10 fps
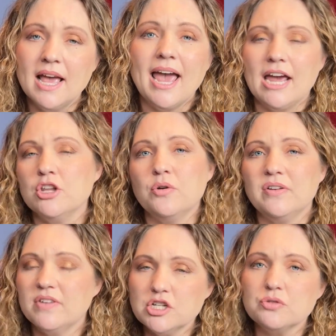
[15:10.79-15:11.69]
And
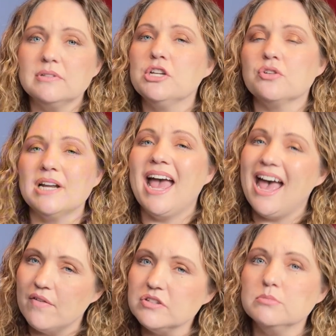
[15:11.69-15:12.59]
eventually you're going to
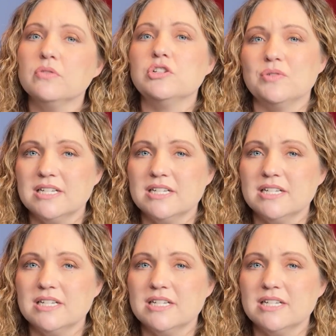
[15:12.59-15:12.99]
have to move to